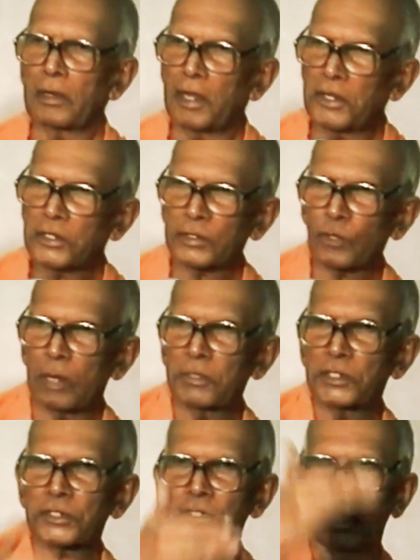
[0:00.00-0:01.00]
later
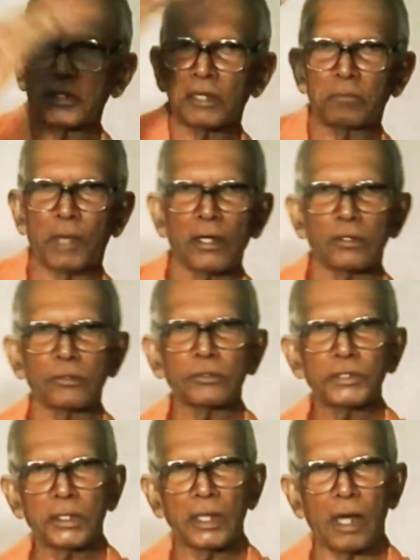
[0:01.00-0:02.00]
Swamiji started back
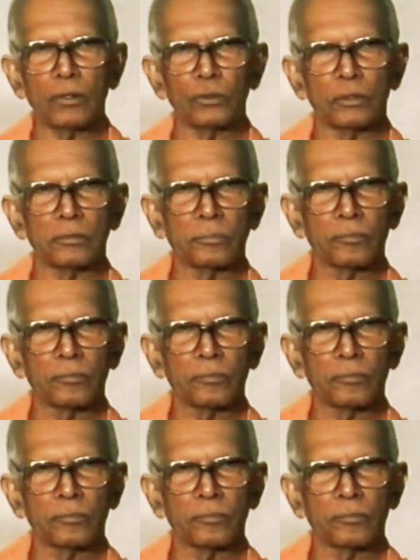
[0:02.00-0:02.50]
to Chicago.